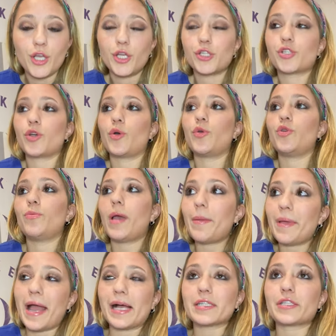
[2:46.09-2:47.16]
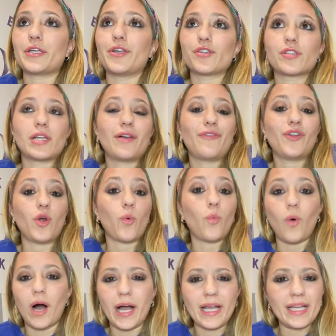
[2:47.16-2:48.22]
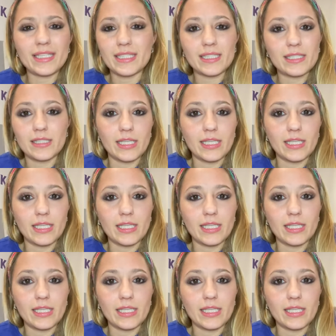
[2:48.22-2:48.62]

So you may be asking yourself, you know, why is